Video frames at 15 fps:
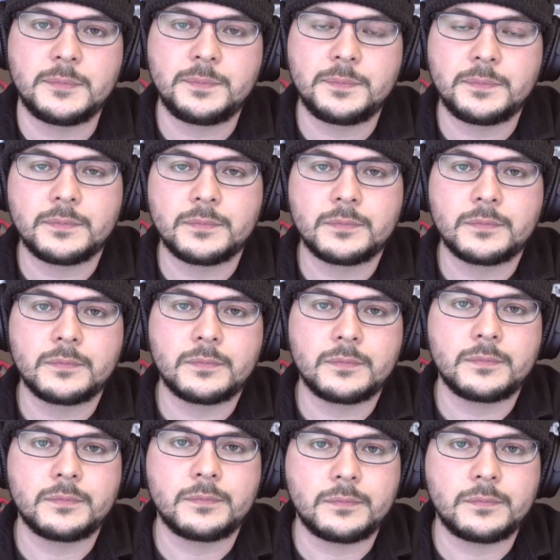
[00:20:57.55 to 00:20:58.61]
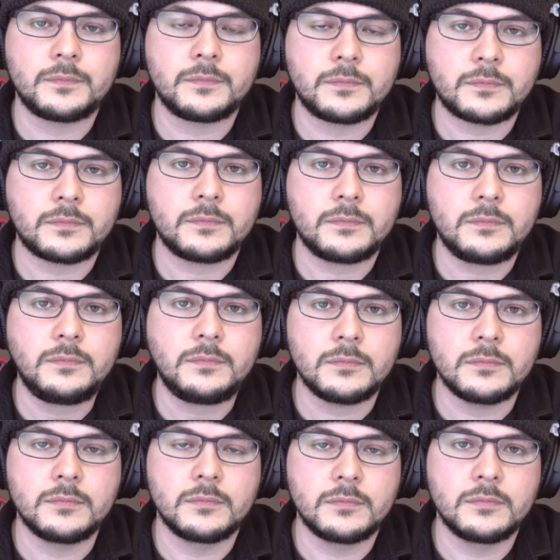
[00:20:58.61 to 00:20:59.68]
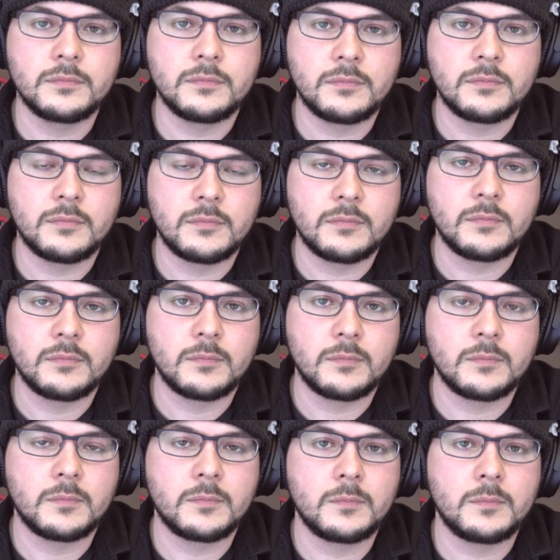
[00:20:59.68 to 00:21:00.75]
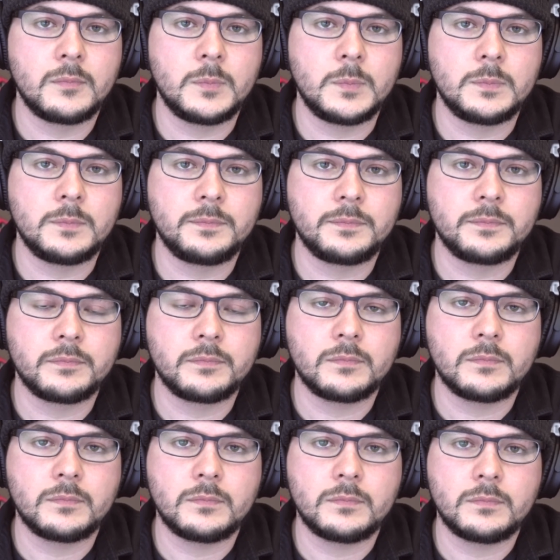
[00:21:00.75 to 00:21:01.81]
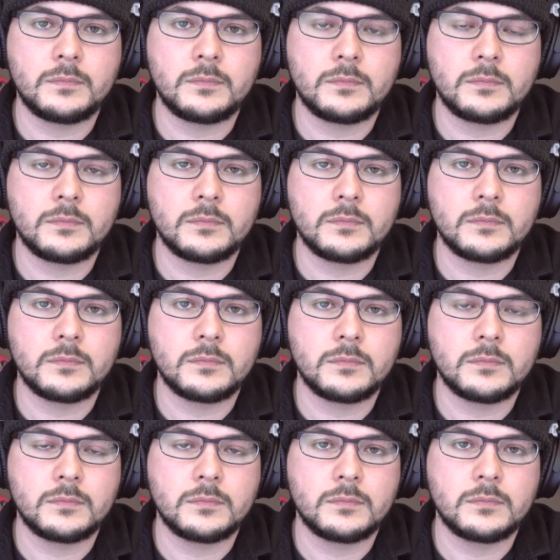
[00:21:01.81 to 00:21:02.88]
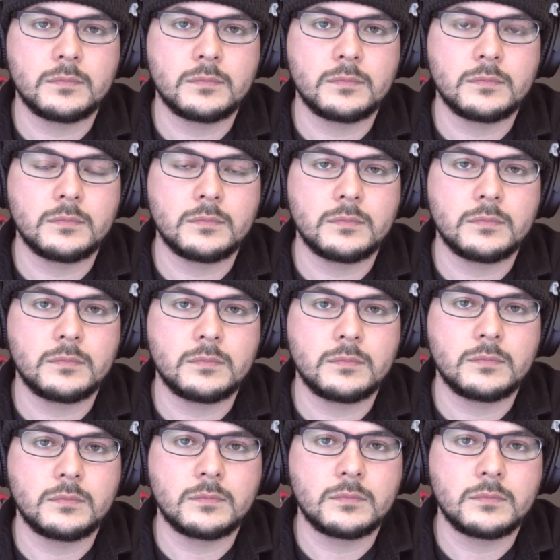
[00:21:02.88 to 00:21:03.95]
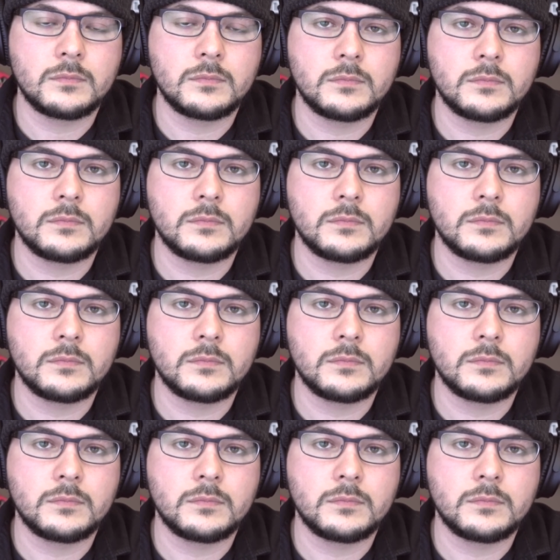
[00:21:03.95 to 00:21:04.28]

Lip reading: The person shown says nothing.